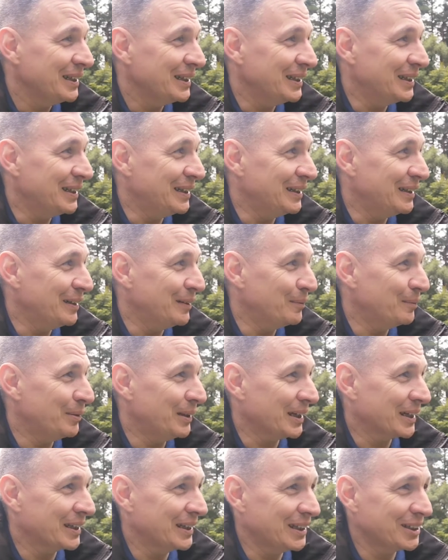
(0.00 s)
but
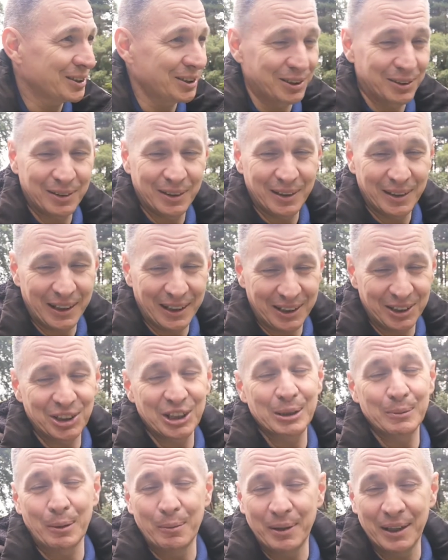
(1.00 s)
I can
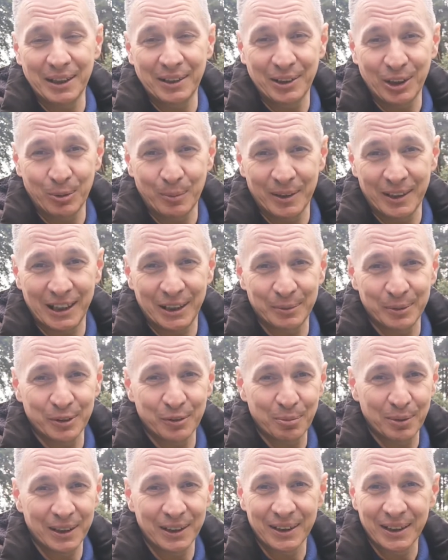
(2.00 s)
see it in my mind how my dad would
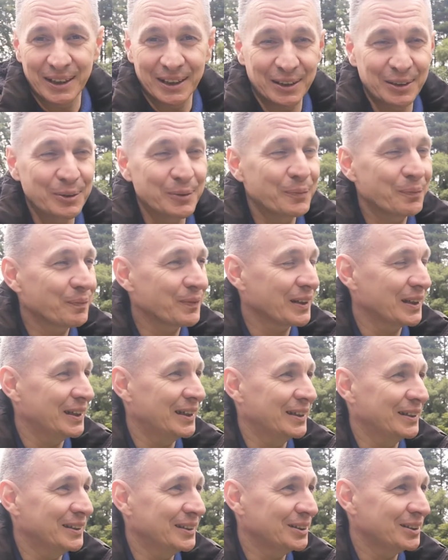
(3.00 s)
have played that out,
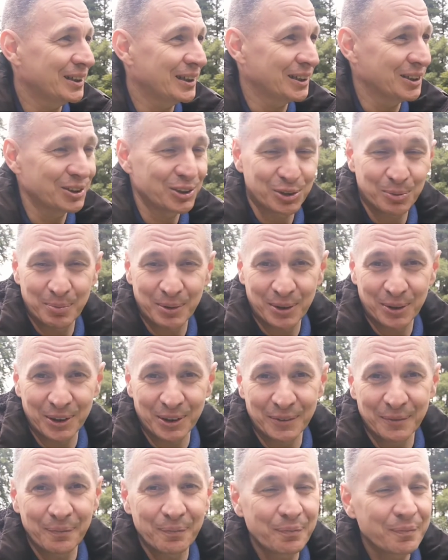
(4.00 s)
and I think it's just
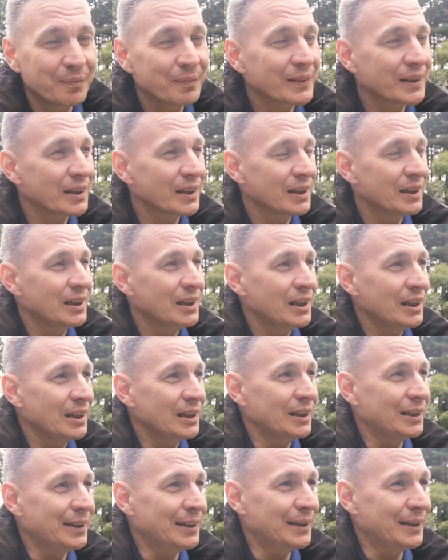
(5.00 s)
brilliant.
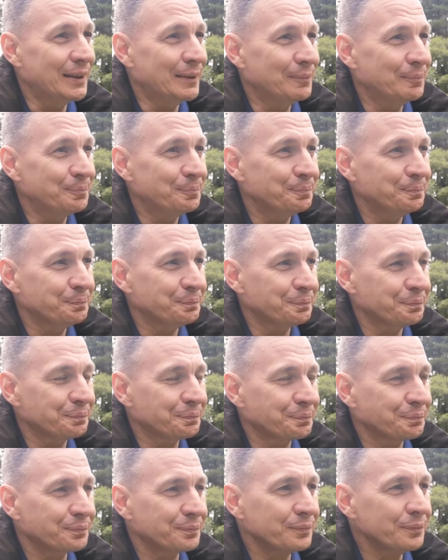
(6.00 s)
Um,
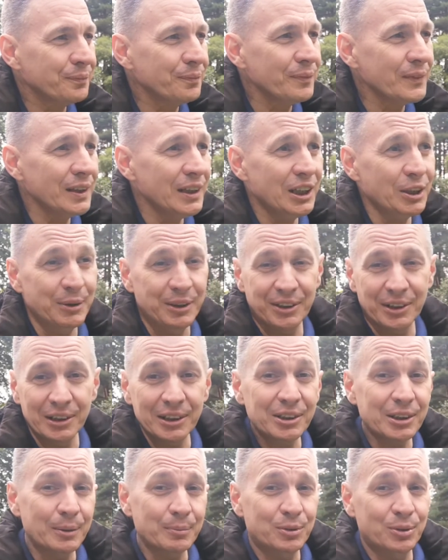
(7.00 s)
Anyway, in the
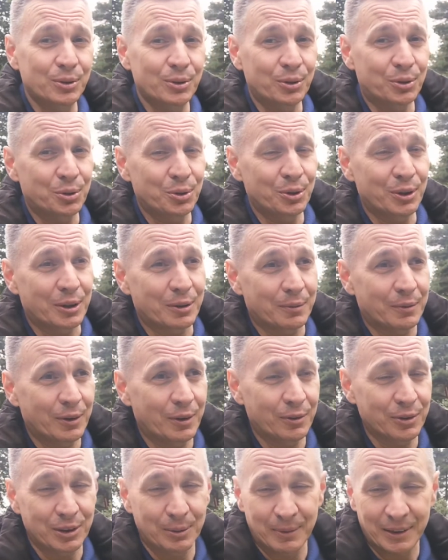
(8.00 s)
lead up to the tour,
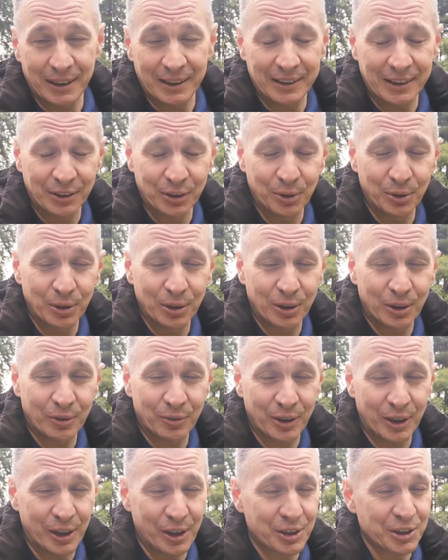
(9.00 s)
obviously my dad had to do a lot of
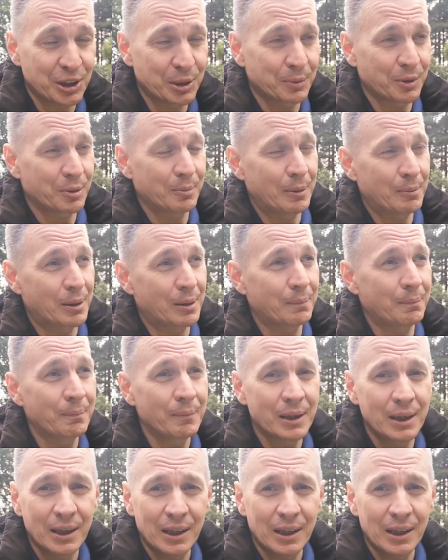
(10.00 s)
rehearsing with my mum,